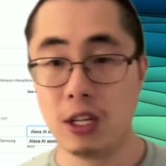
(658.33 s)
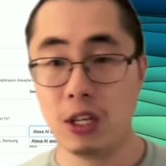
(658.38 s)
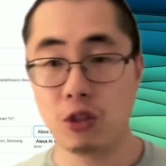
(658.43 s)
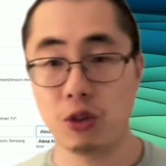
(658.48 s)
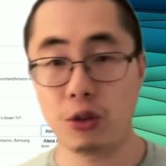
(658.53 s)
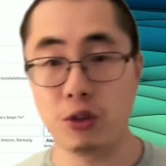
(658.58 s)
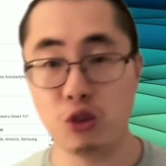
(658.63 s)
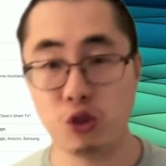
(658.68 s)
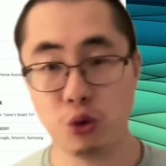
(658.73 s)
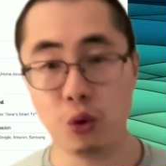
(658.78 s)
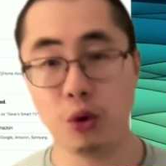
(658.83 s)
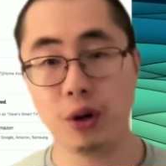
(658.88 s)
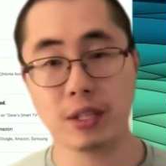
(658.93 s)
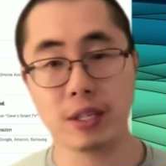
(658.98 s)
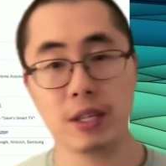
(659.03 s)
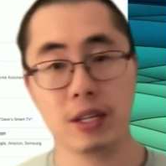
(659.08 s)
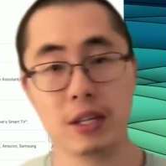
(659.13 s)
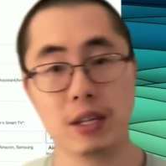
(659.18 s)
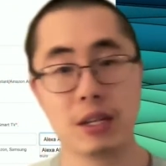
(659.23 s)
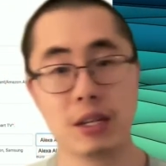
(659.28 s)
So in
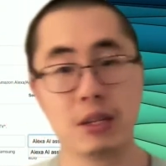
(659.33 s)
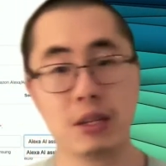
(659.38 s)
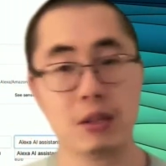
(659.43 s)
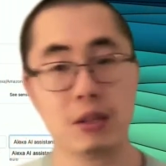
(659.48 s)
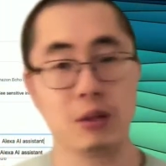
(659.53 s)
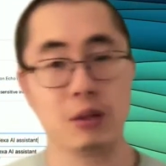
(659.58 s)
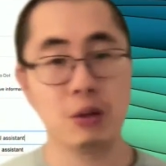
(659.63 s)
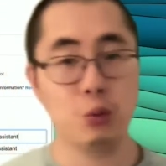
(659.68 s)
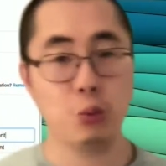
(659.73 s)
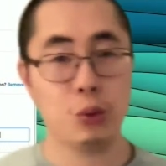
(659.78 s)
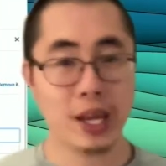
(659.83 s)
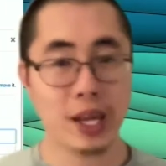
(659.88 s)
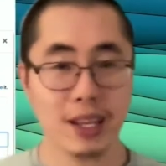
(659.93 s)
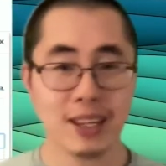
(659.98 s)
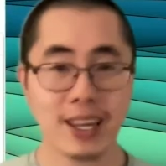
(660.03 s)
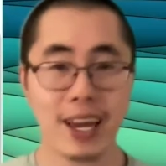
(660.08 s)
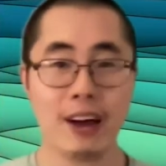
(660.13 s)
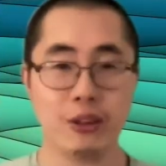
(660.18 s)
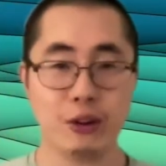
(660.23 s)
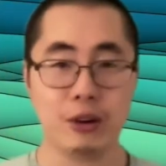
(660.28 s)
short, we can
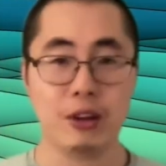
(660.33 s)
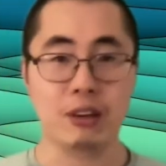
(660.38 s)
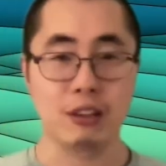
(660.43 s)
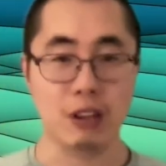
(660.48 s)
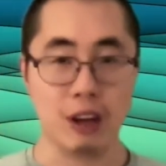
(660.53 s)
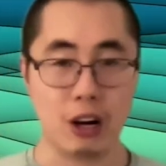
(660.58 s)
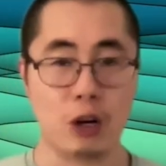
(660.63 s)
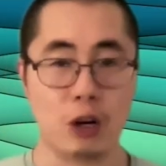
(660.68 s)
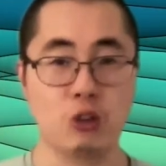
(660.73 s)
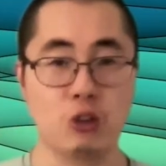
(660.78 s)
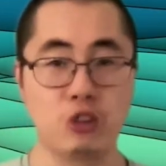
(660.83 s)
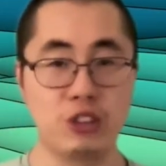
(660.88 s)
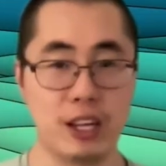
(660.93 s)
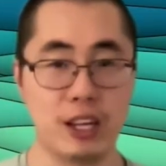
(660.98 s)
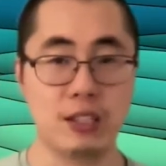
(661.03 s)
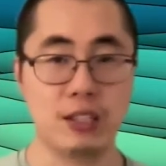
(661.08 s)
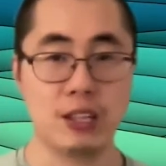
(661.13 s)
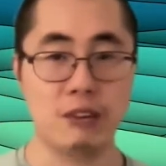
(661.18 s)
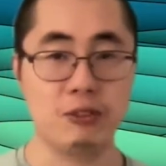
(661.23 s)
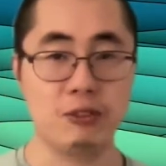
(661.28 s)
gather a large
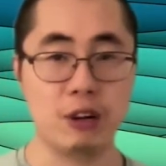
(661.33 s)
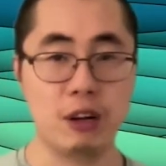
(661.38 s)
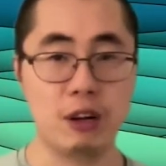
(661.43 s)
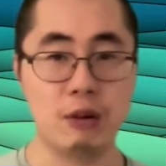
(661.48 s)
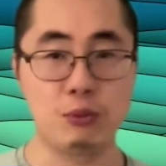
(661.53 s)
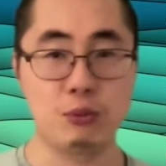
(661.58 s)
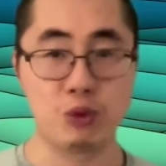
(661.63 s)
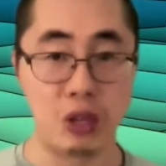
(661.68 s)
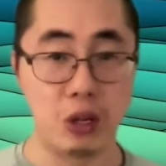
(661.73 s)
data set from